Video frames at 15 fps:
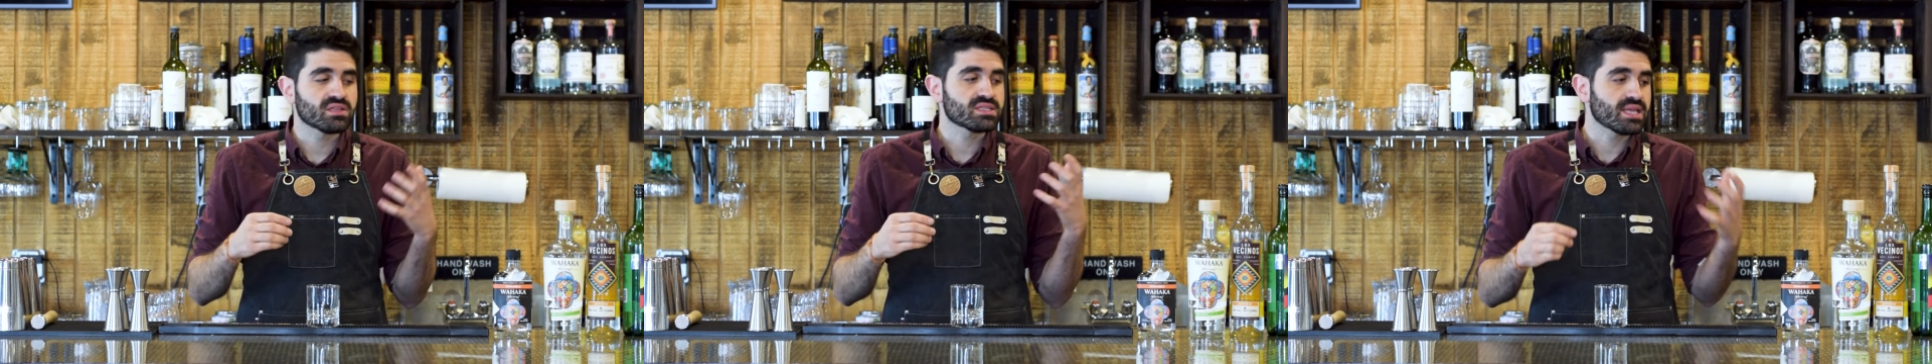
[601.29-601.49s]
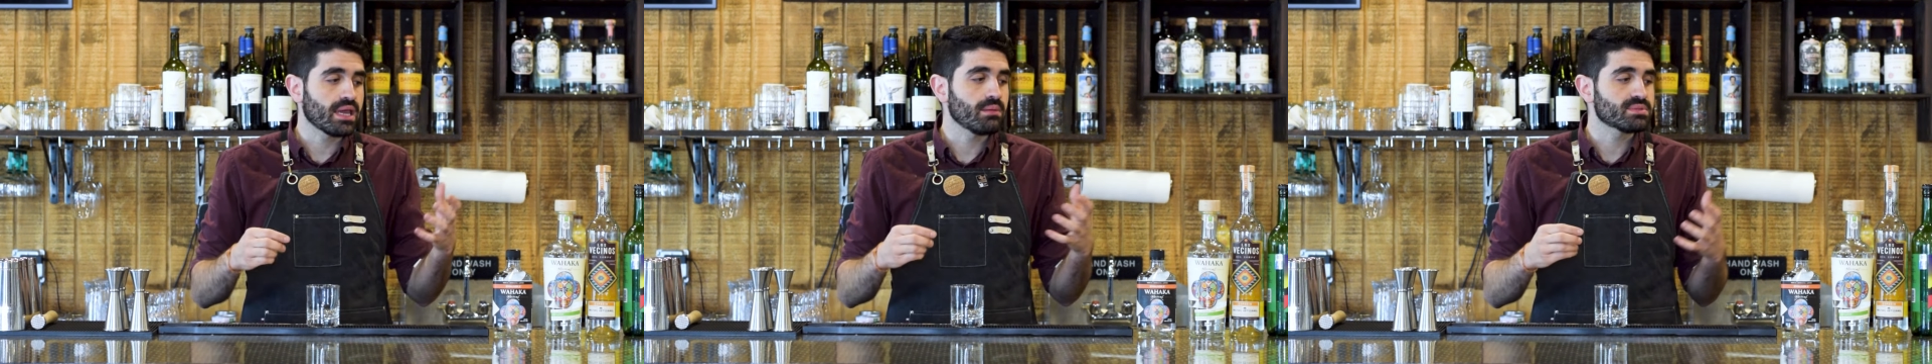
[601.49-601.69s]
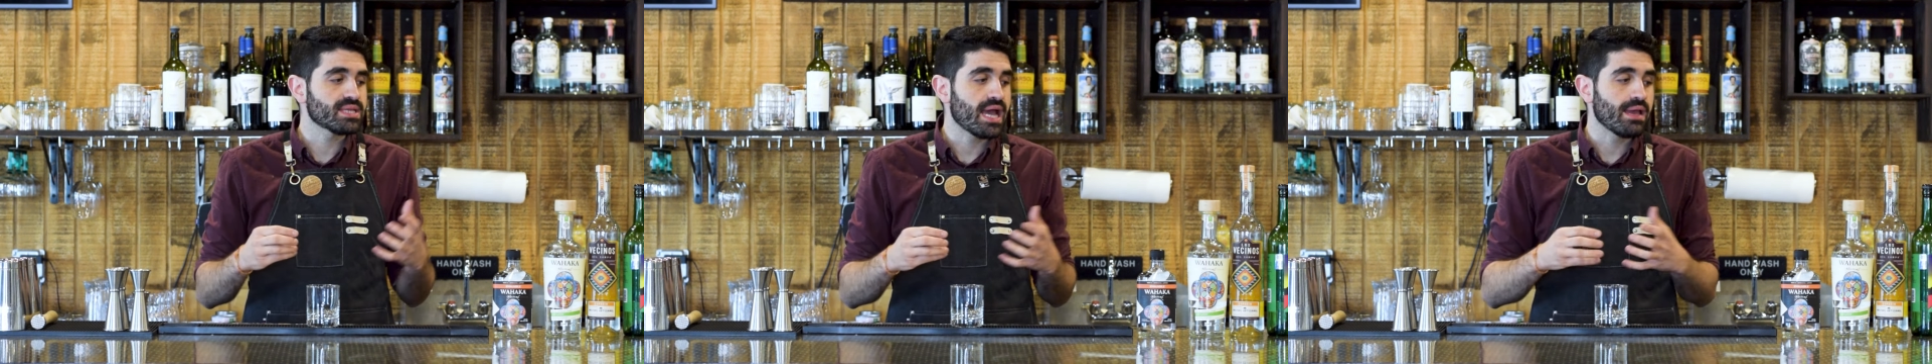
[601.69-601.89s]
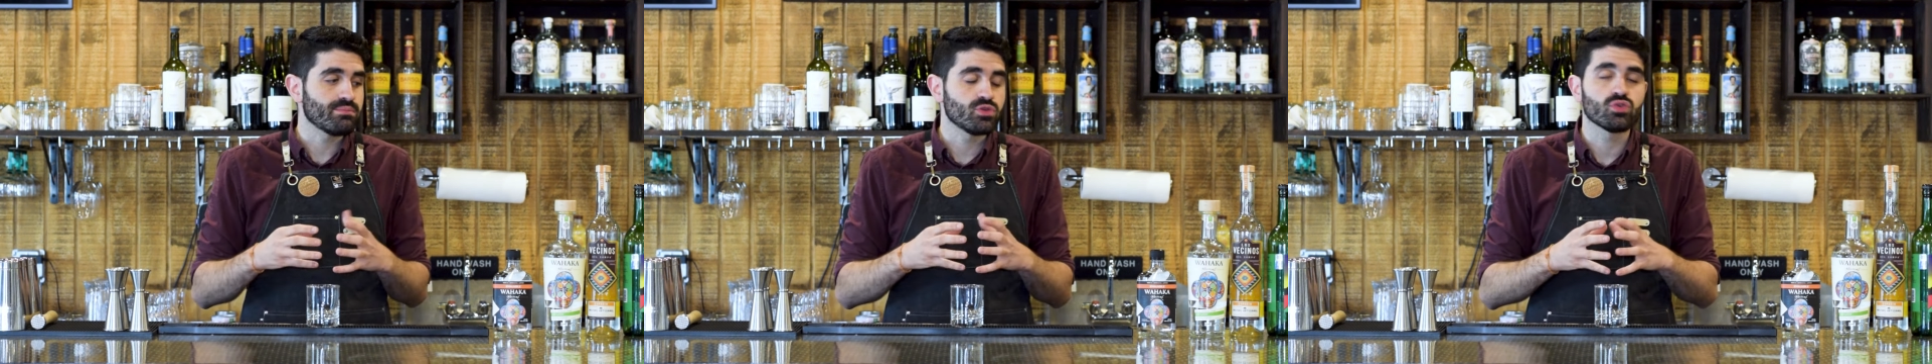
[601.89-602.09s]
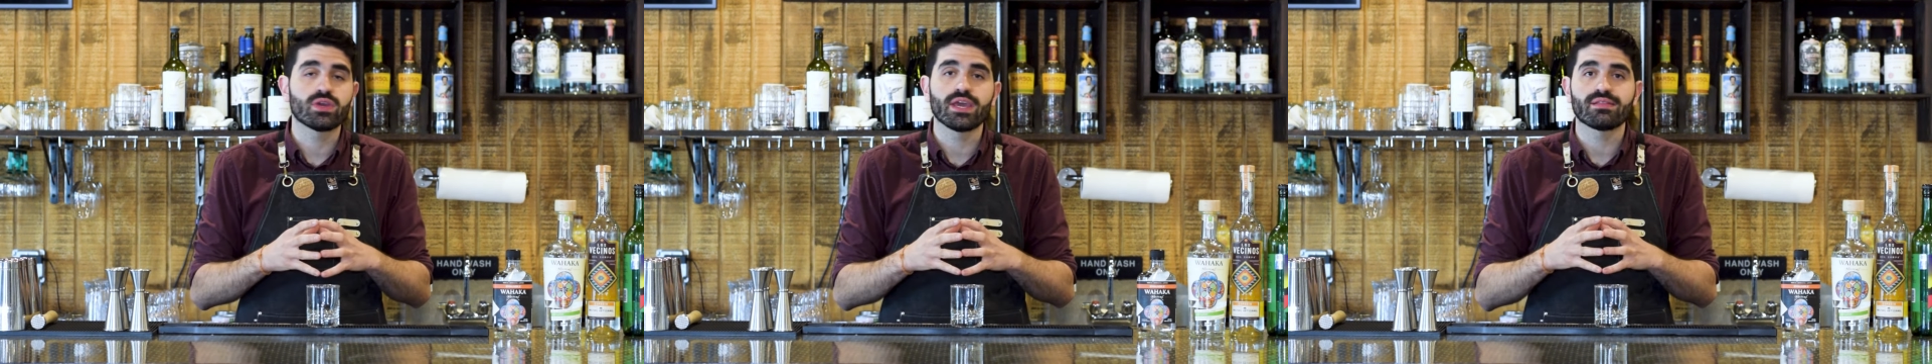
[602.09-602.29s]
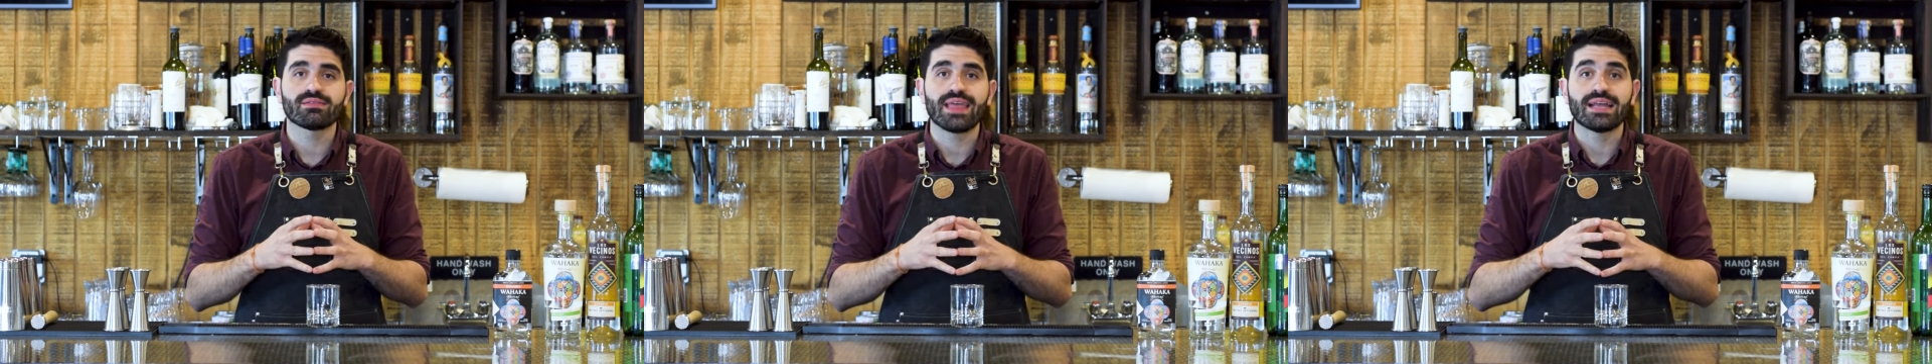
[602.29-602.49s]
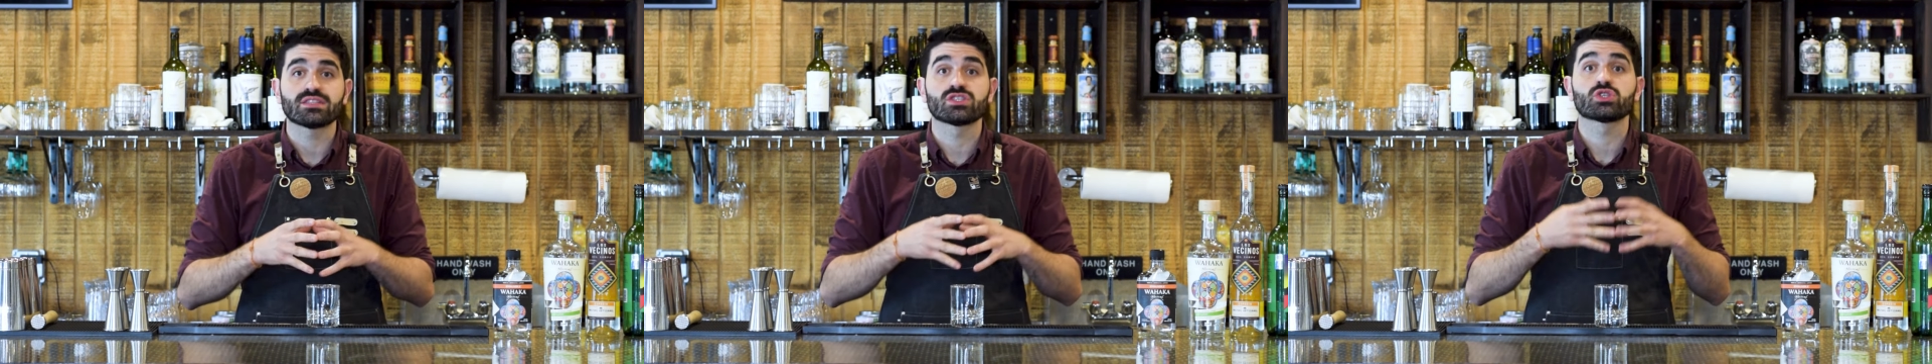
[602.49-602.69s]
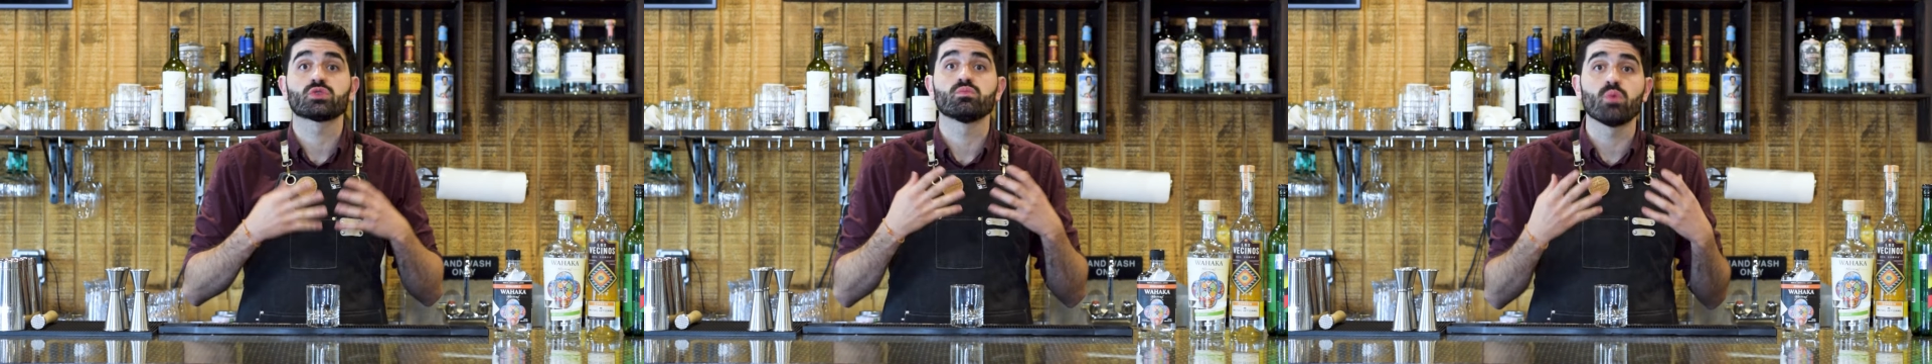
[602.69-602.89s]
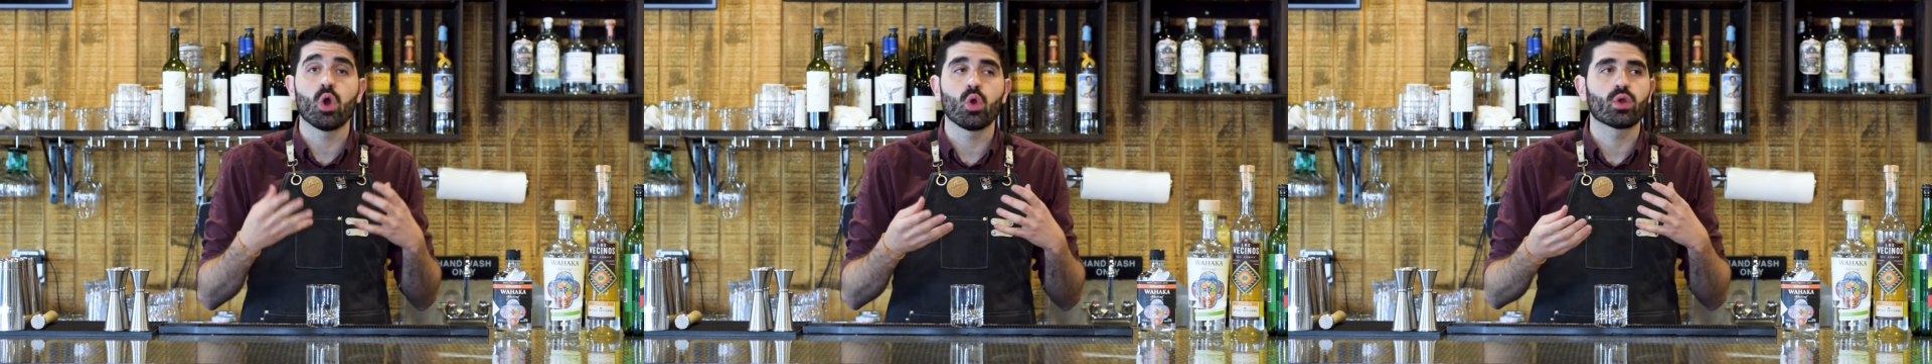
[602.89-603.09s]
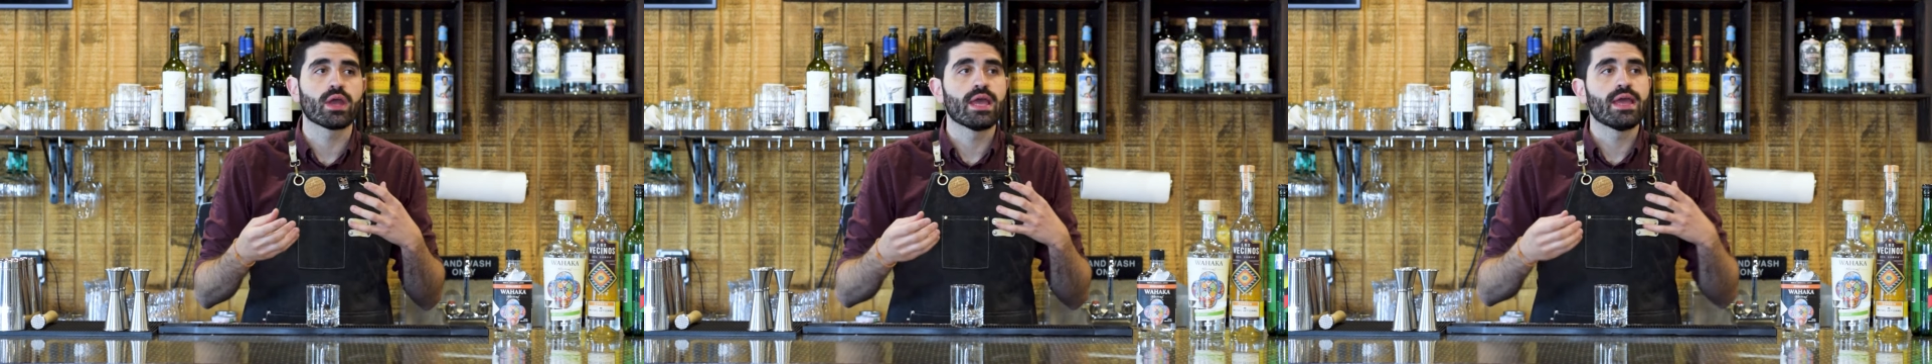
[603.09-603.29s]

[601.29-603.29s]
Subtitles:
same time, you get that smoke